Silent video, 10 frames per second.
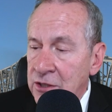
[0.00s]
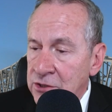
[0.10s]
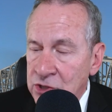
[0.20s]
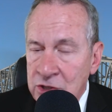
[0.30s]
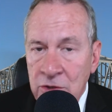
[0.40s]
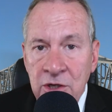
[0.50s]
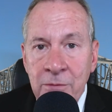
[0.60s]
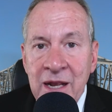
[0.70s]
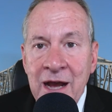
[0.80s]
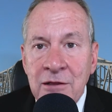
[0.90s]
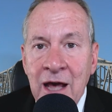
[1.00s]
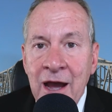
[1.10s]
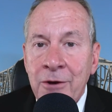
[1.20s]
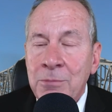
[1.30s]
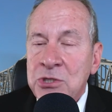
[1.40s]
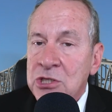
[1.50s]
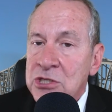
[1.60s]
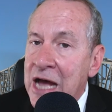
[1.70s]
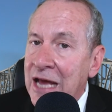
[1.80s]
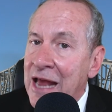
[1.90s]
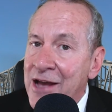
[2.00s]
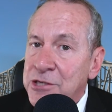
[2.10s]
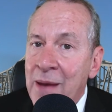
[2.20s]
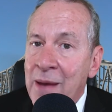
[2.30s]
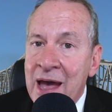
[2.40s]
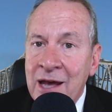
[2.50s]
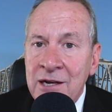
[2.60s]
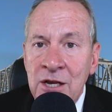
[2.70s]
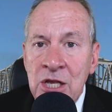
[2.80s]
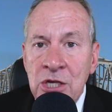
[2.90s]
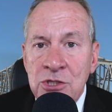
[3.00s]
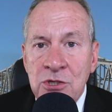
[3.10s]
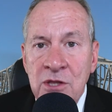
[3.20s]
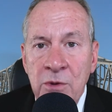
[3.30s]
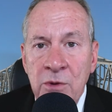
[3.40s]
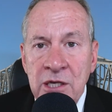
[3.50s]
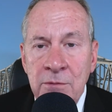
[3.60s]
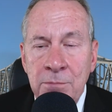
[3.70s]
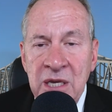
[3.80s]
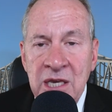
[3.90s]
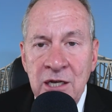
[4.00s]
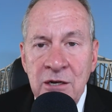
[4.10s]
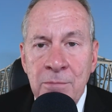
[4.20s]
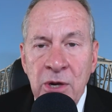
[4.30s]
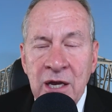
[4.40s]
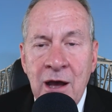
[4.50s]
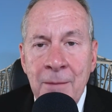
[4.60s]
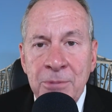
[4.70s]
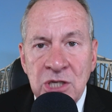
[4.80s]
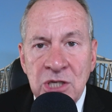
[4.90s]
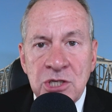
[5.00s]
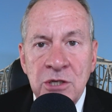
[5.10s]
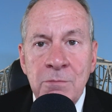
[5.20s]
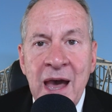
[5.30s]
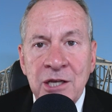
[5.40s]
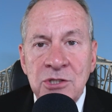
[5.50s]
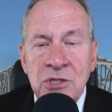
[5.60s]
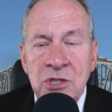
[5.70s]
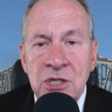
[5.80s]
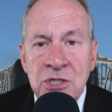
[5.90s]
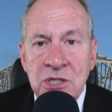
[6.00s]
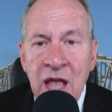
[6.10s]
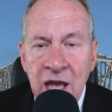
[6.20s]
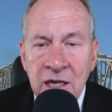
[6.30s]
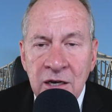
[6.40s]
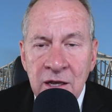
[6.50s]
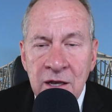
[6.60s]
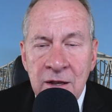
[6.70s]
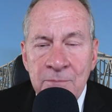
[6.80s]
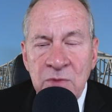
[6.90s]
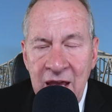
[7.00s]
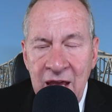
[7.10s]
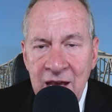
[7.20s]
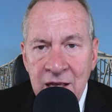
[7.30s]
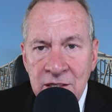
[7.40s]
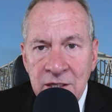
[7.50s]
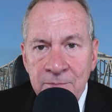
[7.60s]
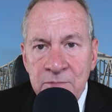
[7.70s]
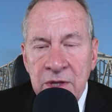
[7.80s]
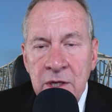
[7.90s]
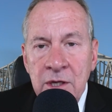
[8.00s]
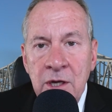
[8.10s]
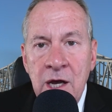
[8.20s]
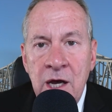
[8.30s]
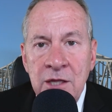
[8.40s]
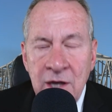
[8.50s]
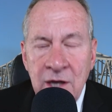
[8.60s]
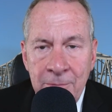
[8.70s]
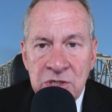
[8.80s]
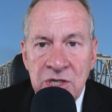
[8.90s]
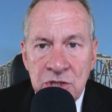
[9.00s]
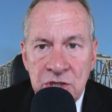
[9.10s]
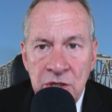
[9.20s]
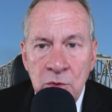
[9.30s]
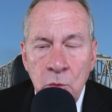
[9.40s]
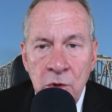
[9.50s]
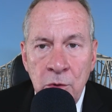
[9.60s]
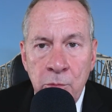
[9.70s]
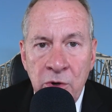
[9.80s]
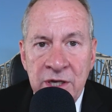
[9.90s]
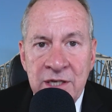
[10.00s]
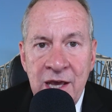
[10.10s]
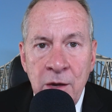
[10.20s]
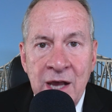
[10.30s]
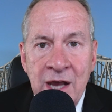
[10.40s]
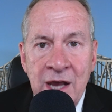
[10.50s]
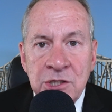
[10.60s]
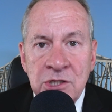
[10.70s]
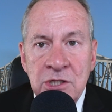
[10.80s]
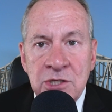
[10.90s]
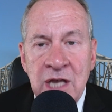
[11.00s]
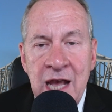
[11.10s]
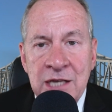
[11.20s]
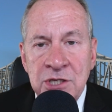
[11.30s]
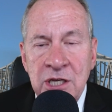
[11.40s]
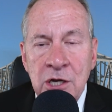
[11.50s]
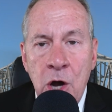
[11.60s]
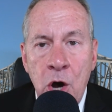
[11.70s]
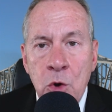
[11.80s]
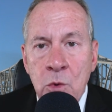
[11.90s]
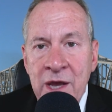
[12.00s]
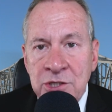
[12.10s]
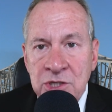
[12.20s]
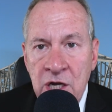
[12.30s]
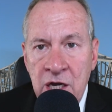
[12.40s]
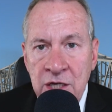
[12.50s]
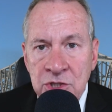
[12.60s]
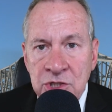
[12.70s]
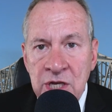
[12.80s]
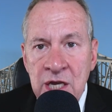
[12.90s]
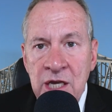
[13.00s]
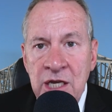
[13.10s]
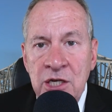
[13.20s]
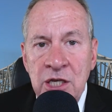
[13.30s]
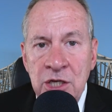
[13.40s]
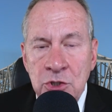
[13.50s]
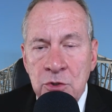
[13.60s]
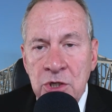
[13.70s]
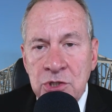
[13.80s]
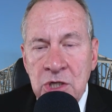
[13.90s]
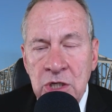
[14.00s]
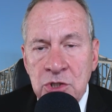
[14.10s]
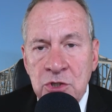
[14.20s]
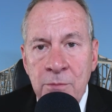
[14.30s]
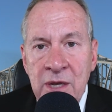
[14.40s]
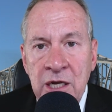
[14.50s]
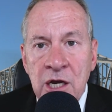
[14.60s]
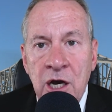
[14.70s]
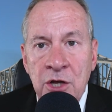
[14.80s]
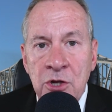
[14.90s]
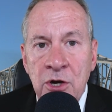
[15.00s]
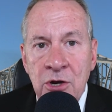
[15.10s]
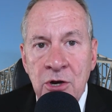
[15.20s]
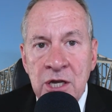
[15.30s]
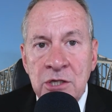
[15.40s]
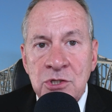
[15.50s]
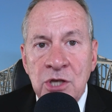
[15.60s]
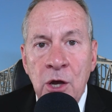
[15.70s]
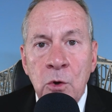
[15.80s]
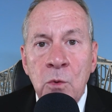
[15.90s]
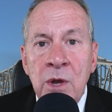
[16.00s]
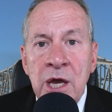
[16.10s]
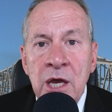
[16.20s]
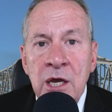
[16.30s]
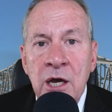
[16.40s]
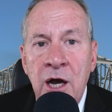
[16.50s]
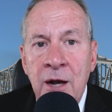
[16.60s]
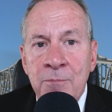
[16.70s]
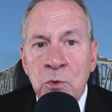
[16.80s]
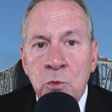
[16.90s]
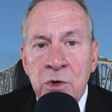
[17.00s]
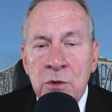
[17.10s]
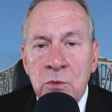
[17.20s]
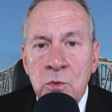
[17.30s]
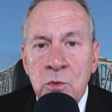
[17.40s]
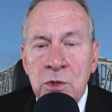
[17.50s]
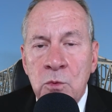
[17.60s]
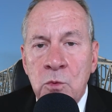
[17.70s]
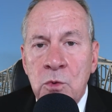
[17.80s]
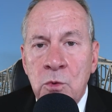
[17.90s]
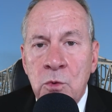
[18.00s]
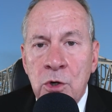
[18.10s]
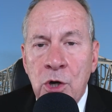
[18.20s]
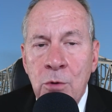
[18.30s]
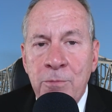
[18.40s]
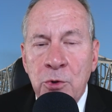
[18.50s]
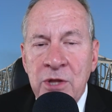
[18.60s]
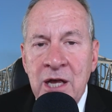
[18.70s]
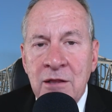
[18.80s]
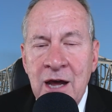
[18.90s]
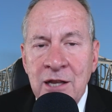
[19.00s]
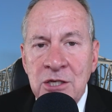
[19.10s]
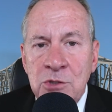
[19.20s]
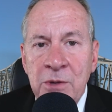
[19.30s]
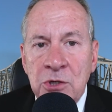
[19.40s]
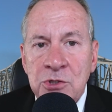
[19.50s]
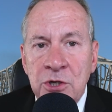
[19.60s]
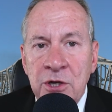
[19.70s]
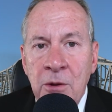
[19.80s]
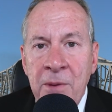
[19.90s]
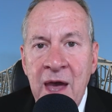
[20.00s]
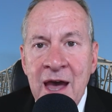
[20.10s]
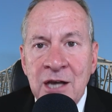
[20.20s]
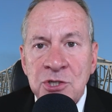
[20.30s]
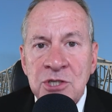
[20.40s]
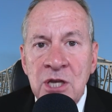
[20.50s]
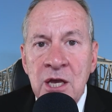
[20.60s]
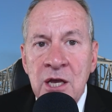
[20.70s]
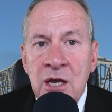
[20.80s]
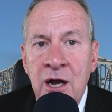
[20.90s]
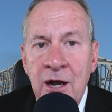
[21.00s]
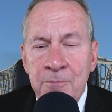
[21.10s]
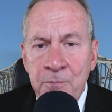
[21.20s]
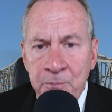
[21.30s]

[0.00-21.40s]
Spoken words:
Still going to be an outlier, but just not as bad, so that we can begin to bring competition back into this state, and competition will bring down prices, as it always does in insurance and in so many other areas. So we're hopeful that a lot of these bills are going to pass. A